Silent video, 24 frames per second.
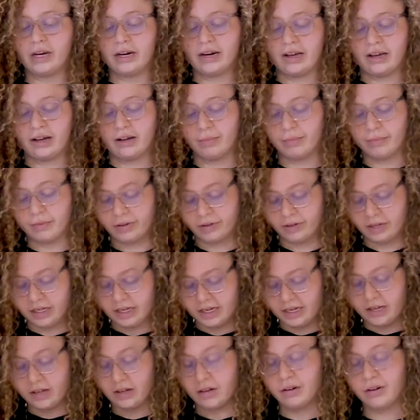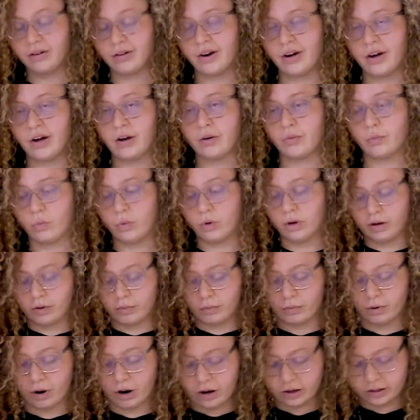up, not one
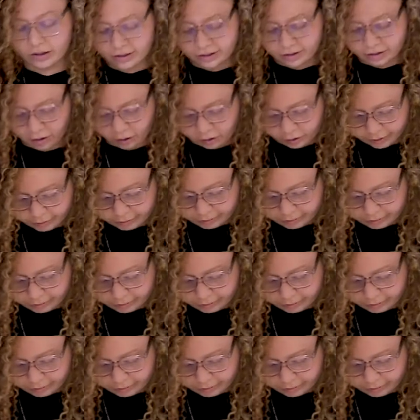rock solid